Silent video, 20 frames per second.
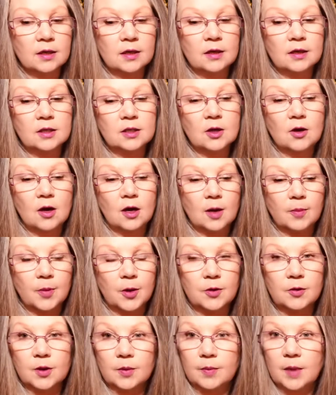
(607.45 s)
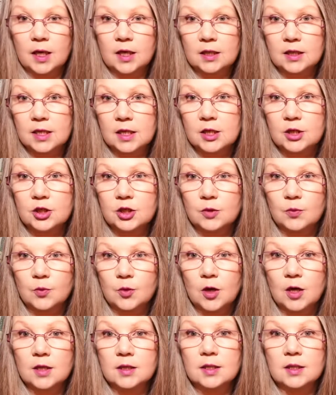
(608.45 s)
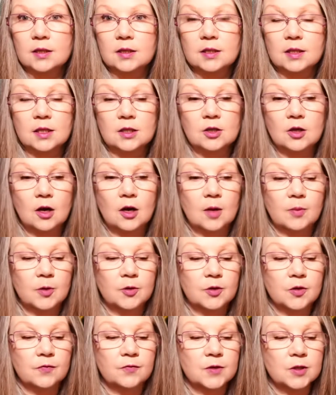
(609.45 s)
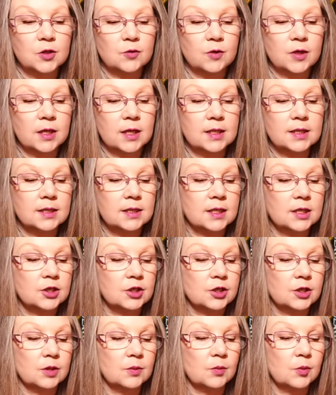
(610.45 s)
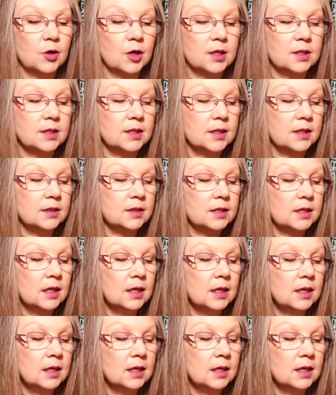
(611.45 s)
They talk about the meditation process. They talk about the visualization process.